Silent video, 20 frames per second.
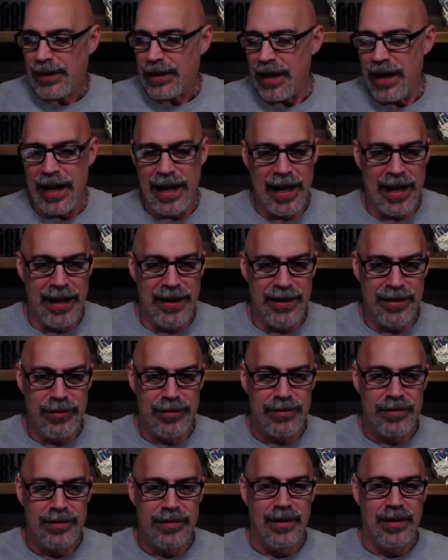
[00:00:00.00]

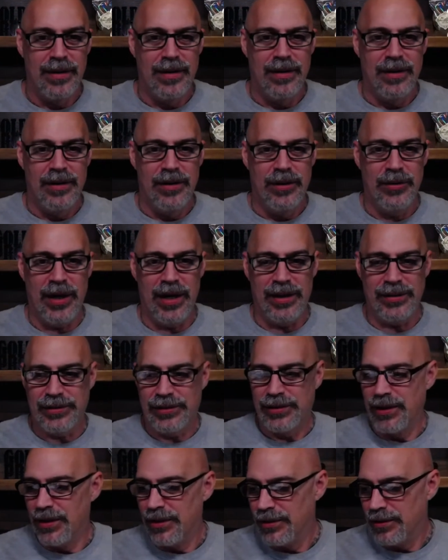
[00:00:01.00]
And who
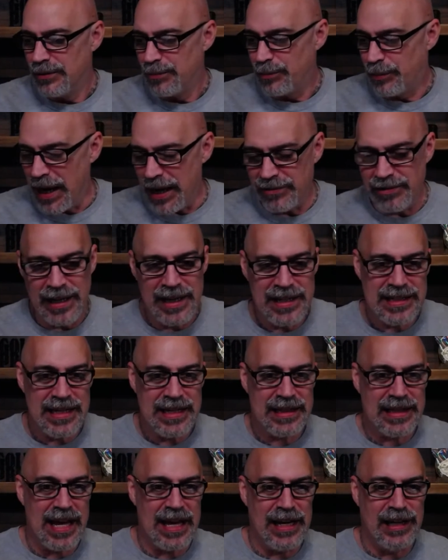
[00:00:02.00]
else? Brad
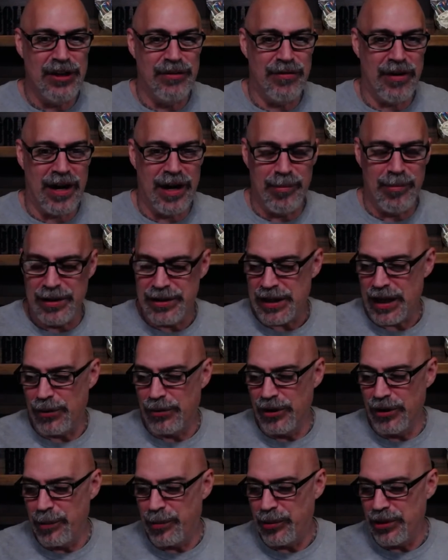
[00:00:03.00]
Lacey, thank you very much. I
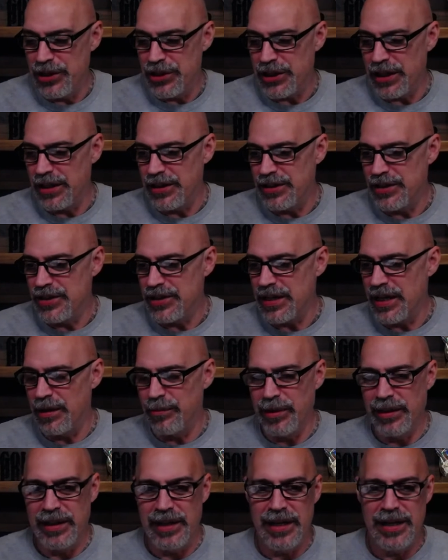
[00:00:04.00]
really appreciate you
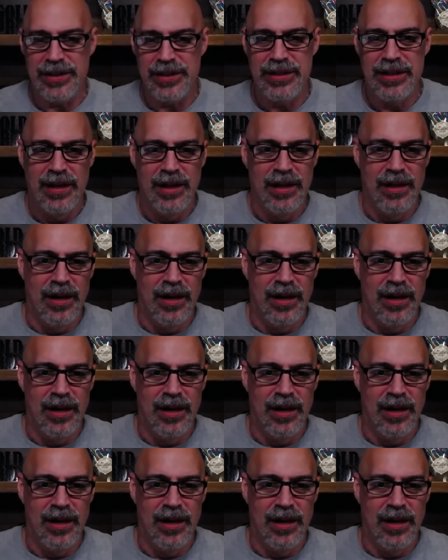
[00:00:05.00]
sending me this.